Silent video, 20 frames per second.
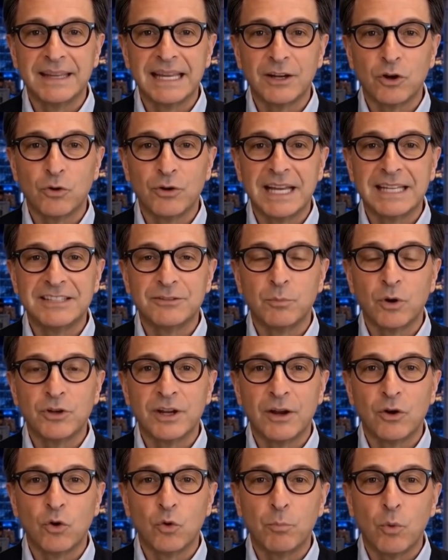It creates
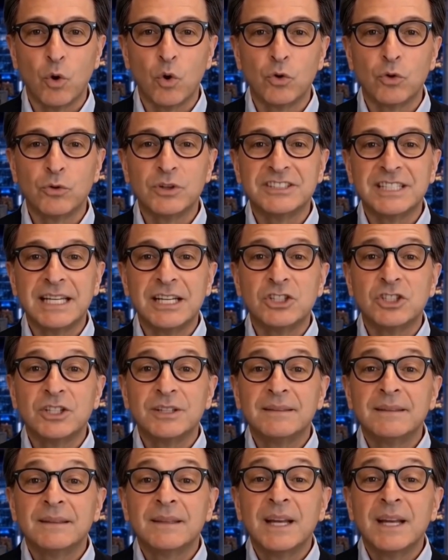political polarization.